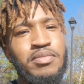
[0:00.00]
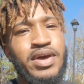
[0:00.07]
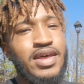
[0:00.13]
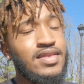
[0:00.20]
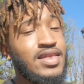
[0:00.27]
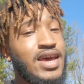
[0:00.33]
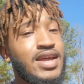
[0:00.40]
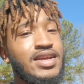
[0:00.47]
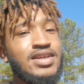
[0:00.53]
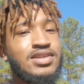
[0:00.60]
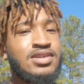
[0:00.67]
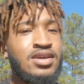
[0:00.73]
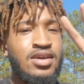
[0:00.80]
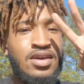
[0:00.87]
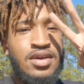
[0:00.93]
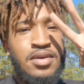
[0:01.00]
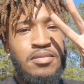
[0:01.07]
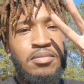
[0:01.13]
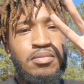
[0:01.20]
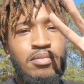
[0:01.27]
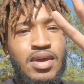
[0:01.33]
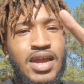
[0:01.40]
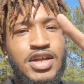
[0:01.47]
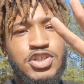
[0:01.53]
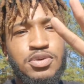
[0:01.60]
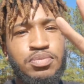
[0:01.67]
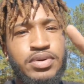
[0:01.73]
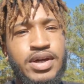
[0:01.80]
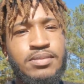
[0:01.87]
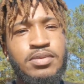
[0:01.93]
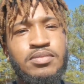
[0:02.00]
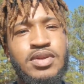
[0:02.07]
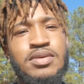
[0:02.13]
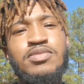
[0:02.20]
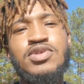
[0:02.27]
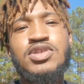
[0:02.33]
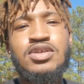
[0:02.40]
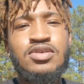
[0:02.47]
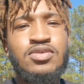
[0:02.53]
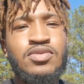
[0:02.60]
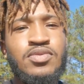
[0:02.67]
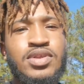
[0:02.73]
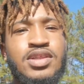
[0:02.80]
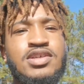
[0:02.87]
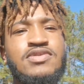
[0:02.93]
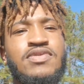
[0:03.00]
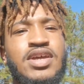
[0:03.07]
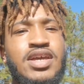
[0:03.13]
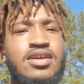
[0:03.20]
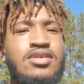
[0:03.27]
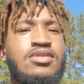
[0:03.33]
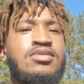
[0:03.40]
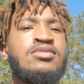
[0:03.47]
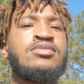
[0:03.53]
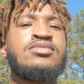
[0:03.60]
But that is major problem number 2 with this vehicle.